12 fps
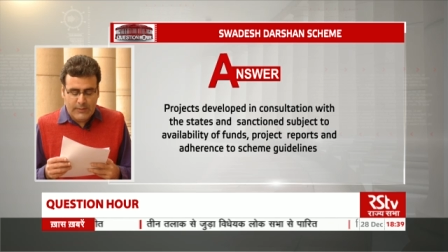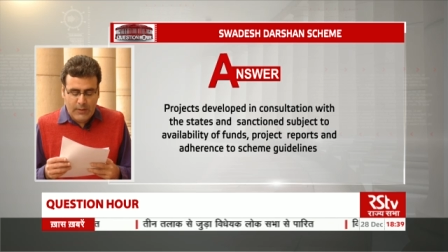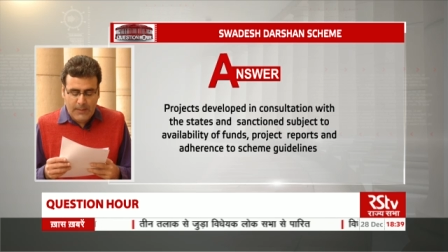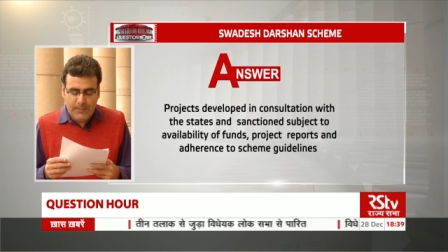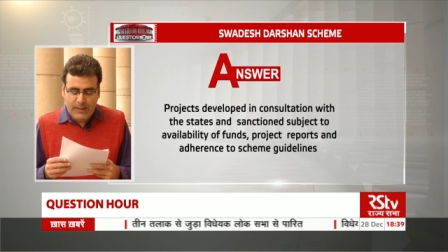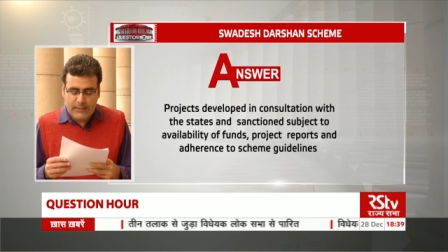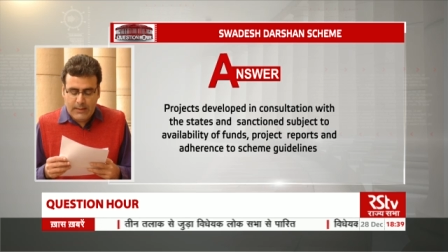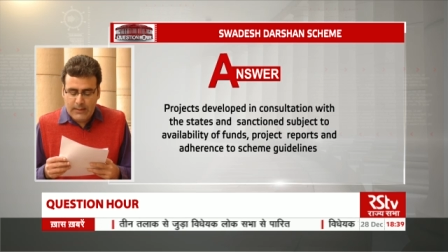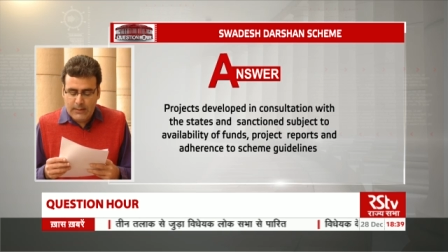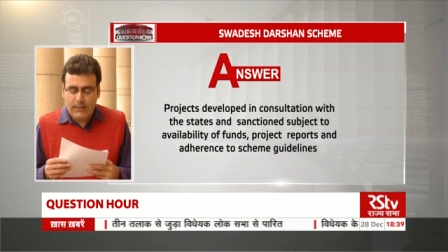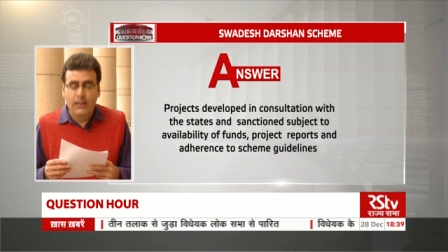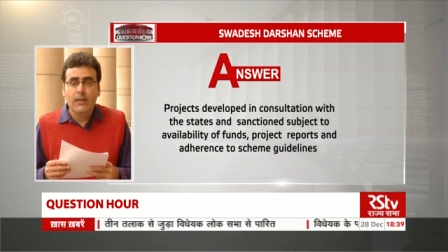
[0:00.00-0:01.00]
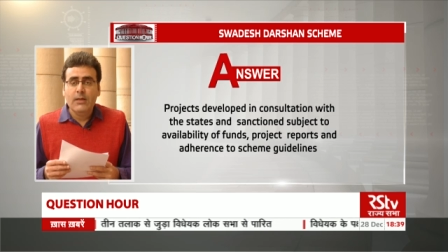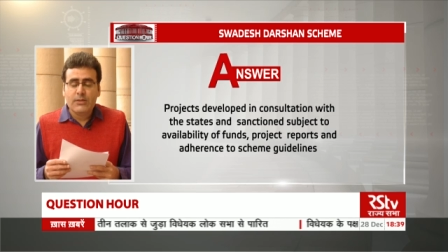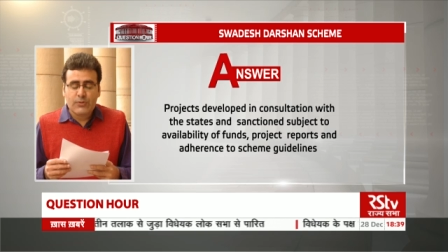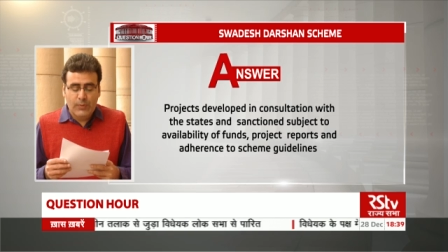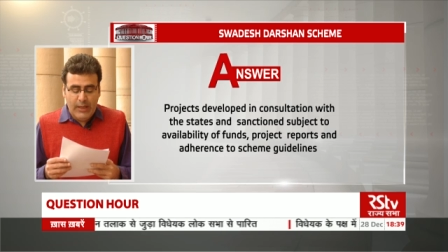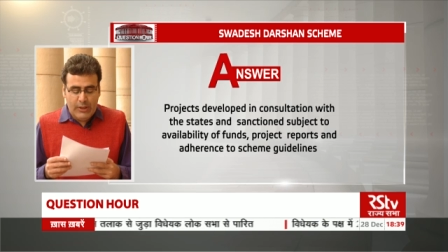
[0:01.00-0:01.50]
development under
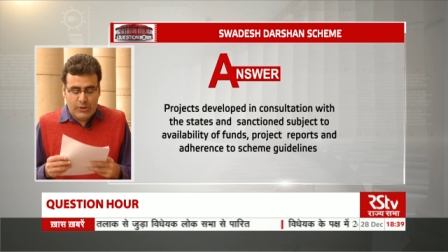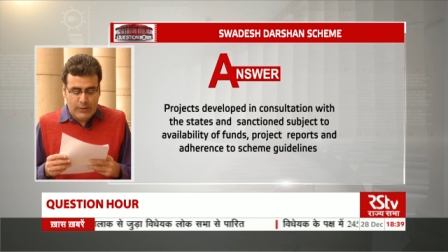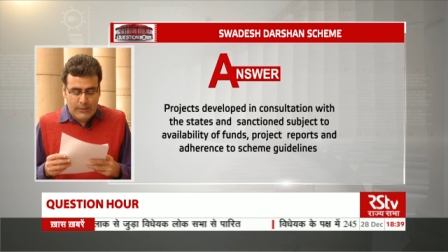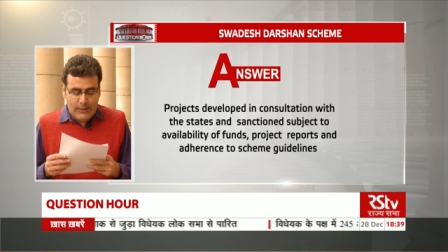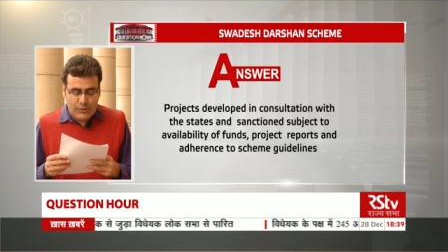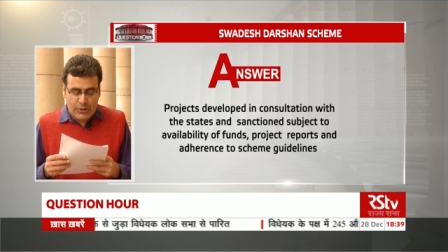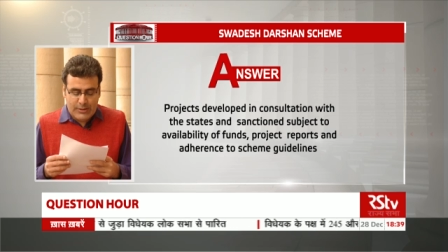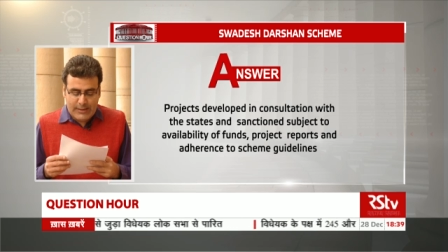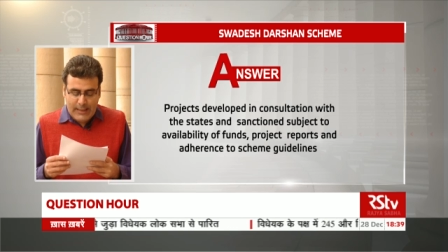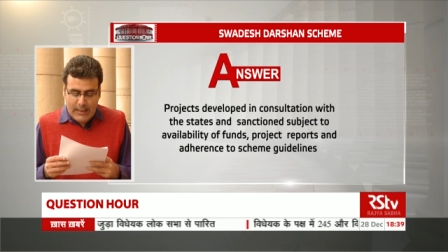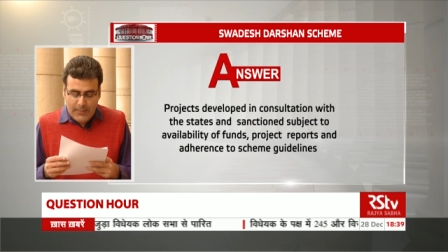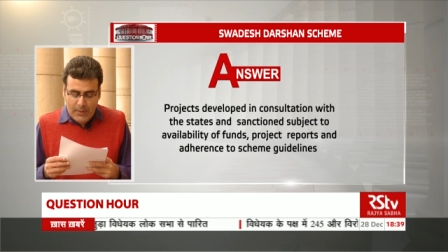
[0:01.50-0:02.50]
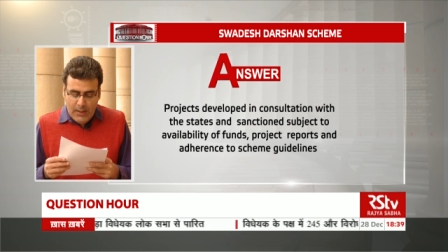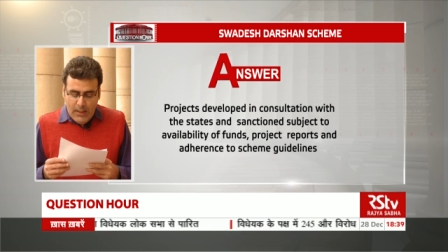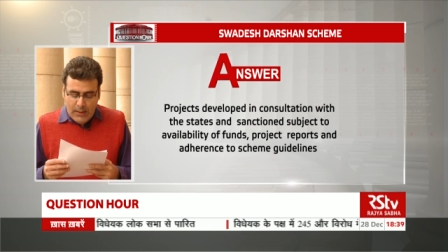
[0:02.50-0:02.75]
Swadesh Darshan scheme.